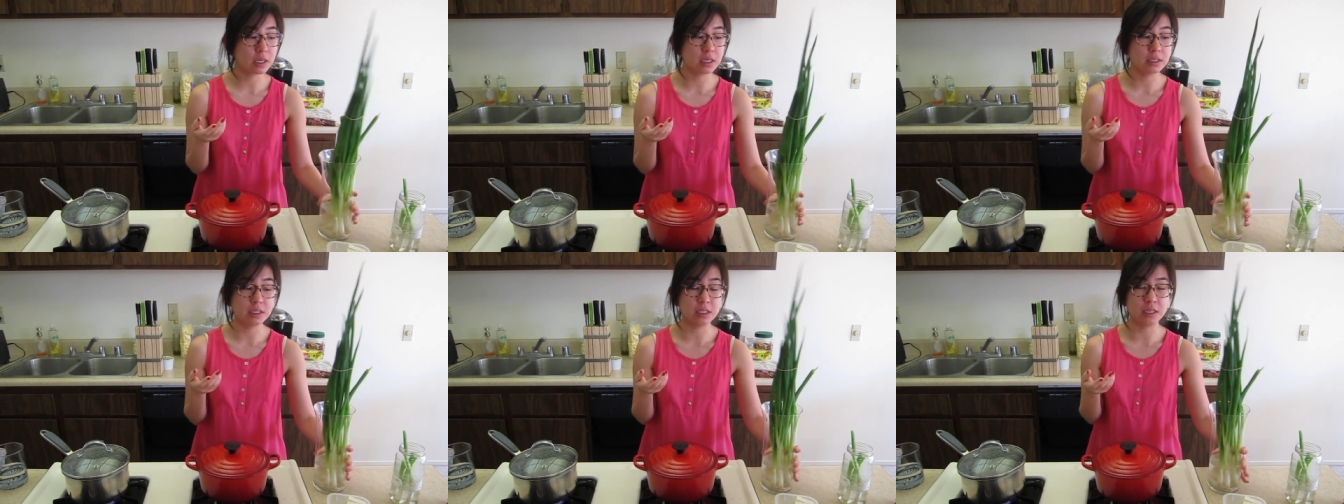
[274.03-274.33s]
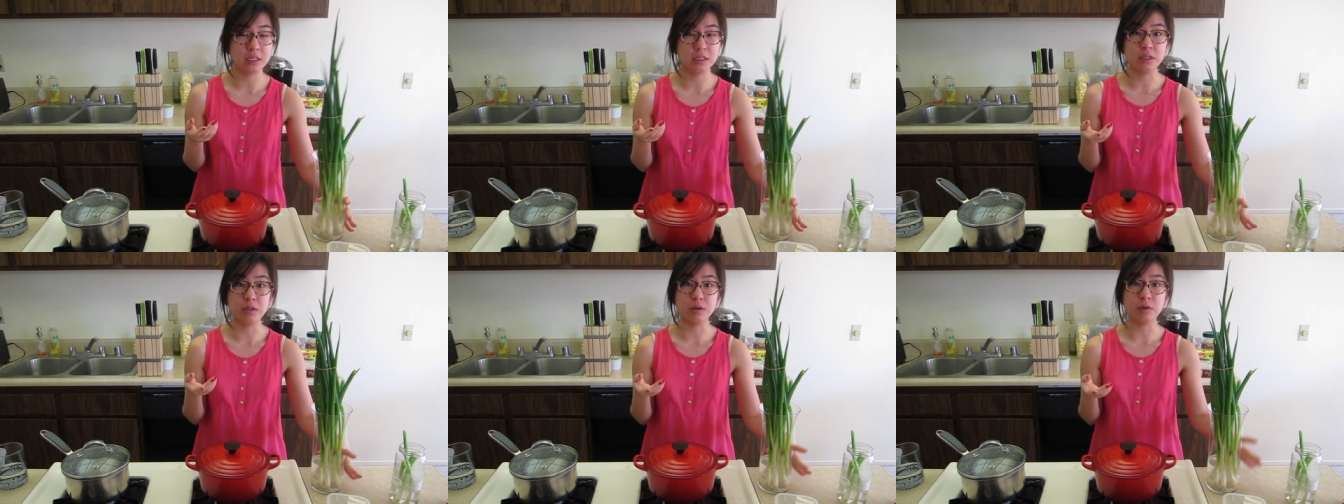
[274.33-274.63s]

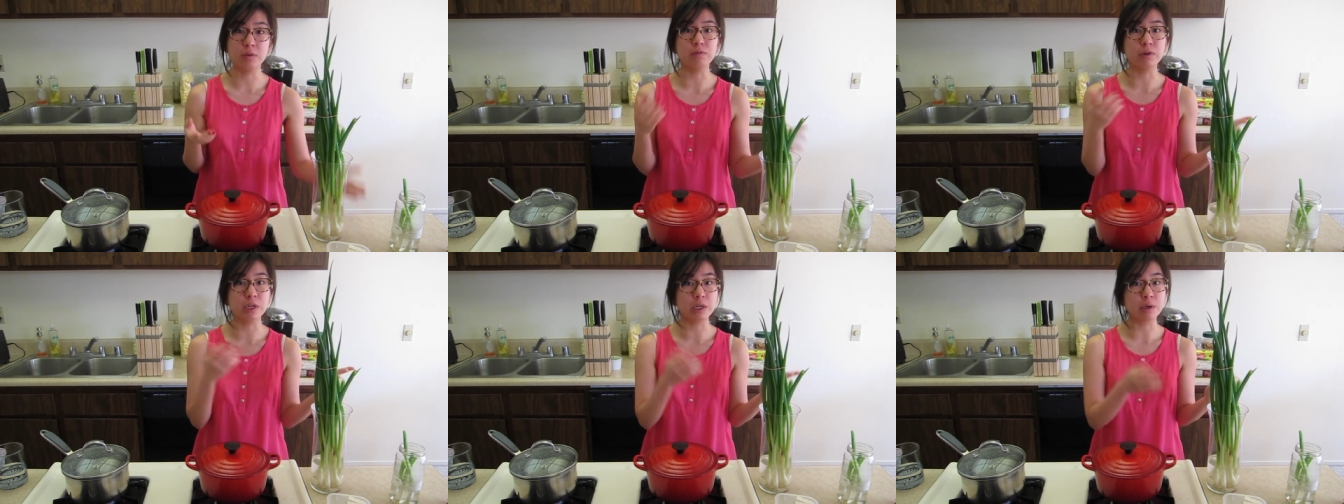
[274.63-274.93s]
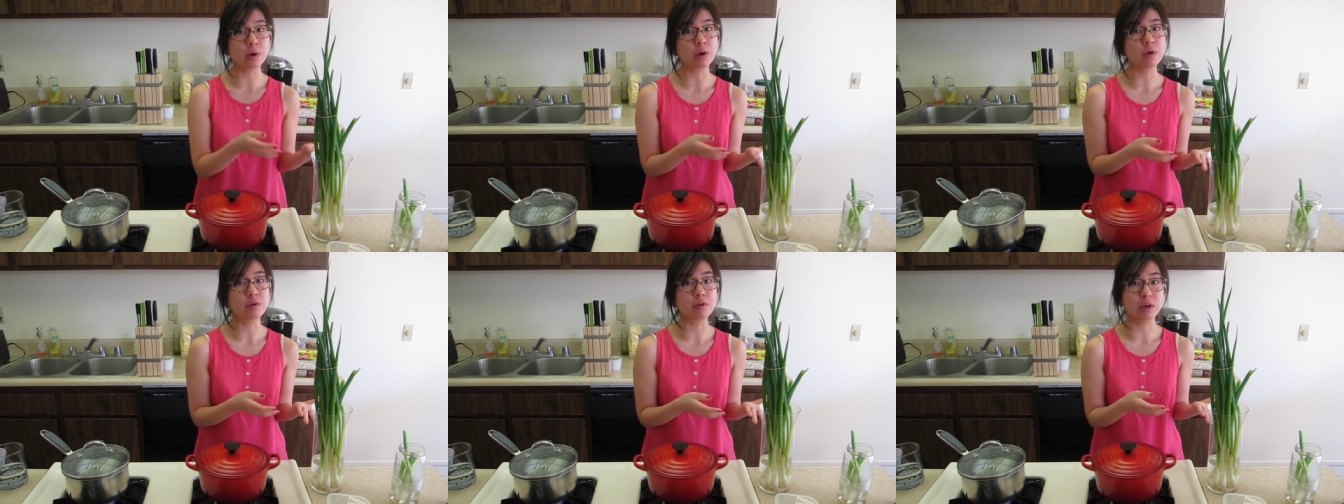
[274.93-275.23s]
continue to
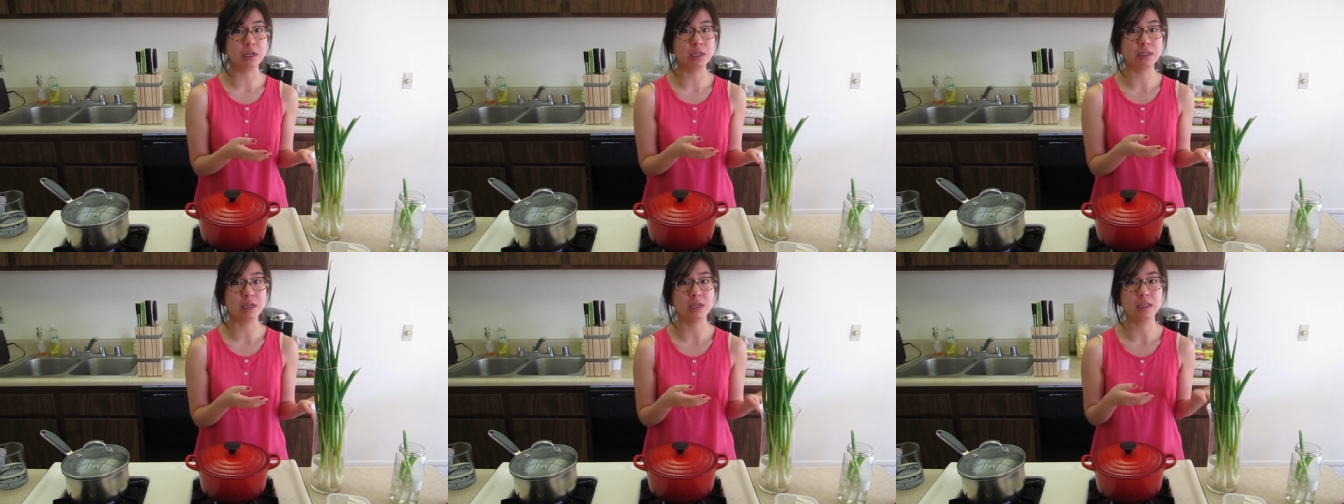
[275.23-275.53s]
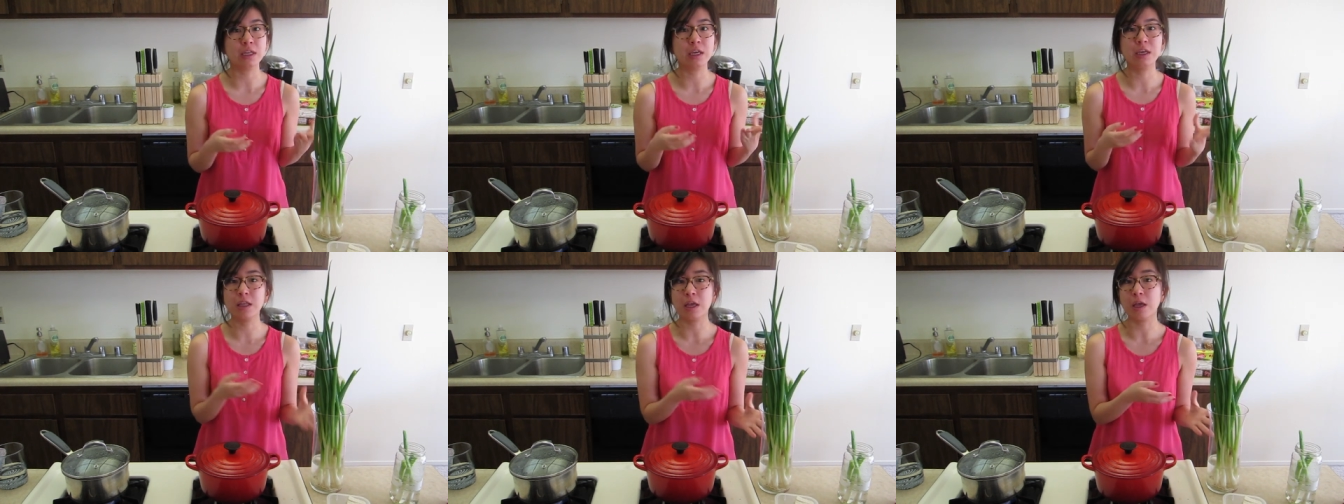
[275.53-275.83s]
regrow green
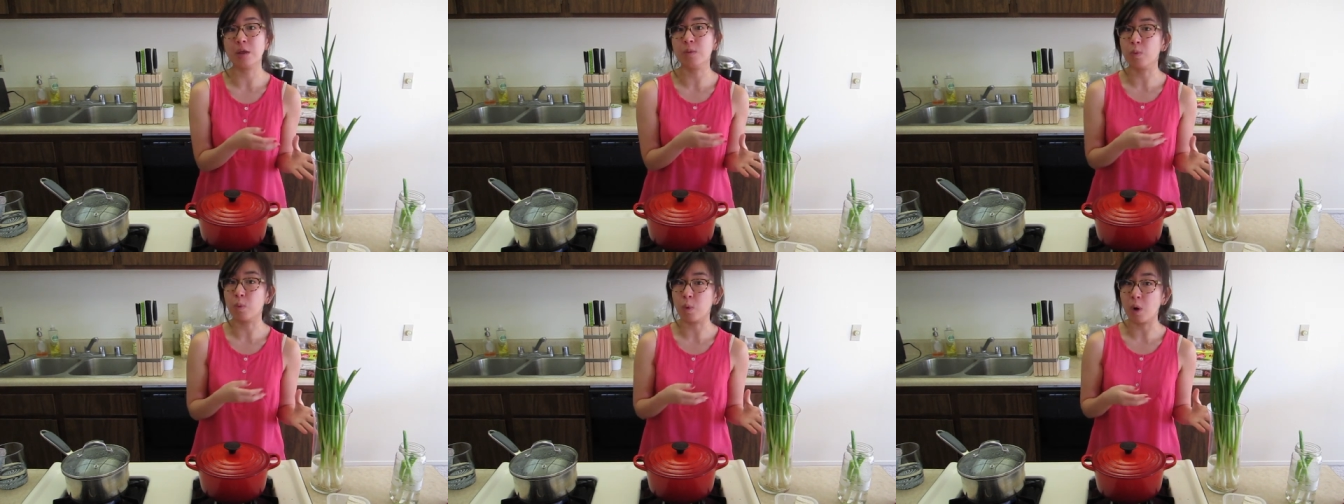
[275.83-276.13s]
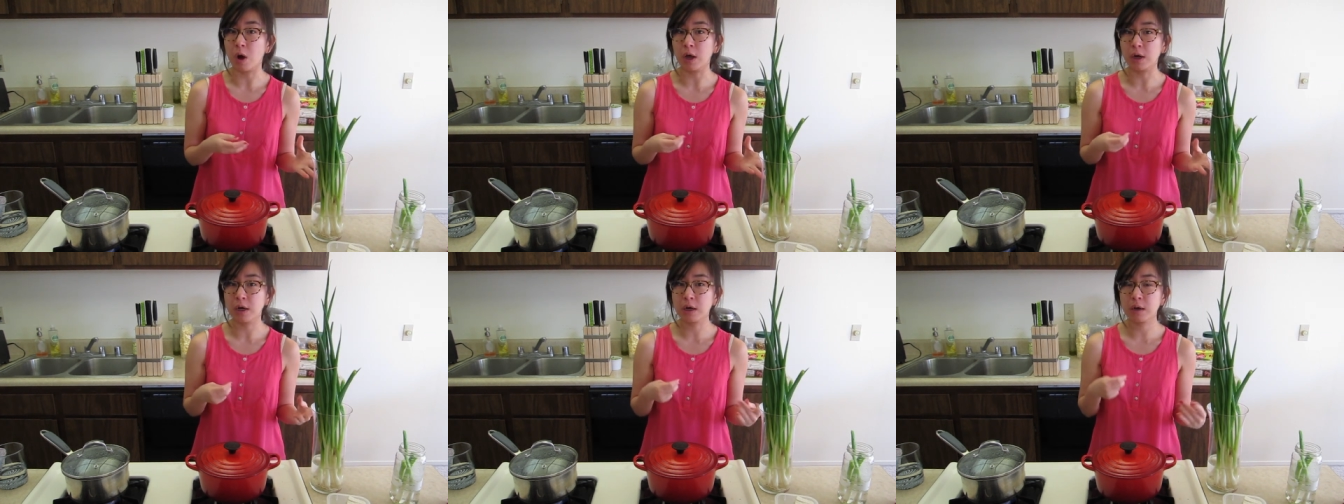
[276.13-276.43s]
onion in
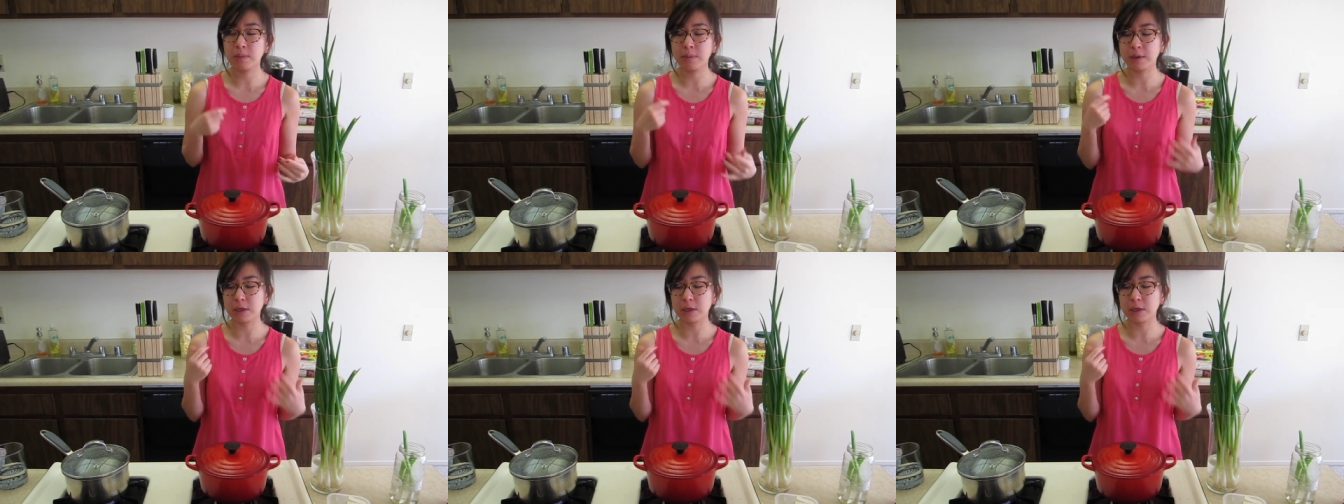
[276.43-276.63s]
water,